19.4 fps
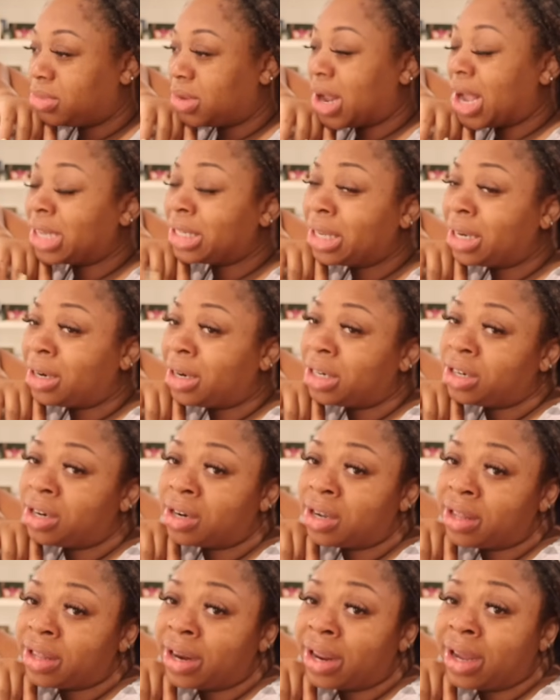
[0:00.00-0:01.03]
I sat in that chair
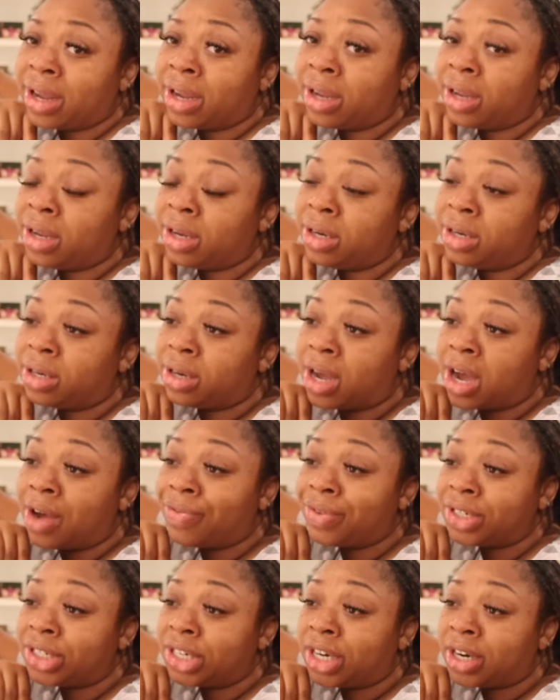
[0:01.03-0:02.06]
the other day, the
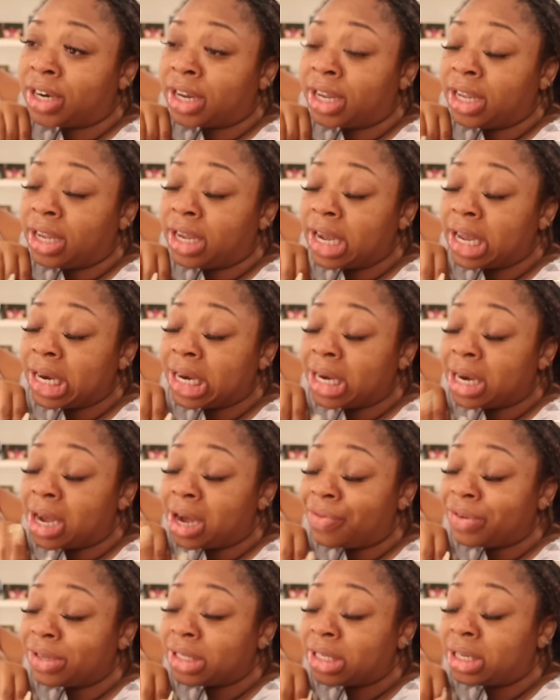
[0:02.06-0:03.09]
office chair that he got in the
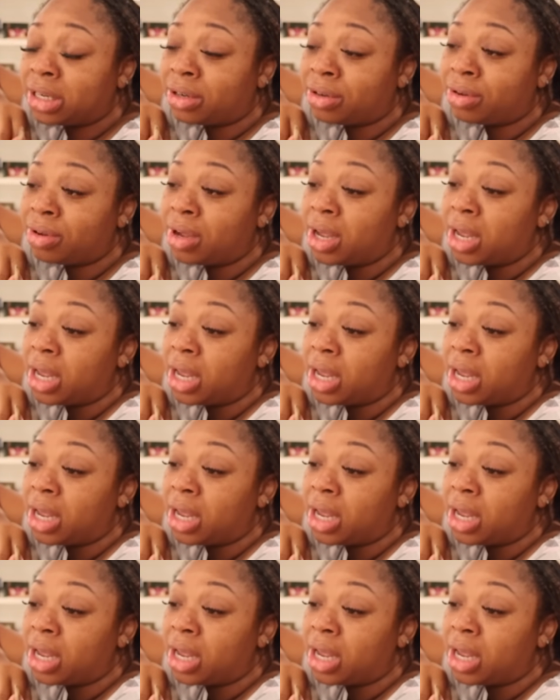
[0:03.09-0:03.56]
office now.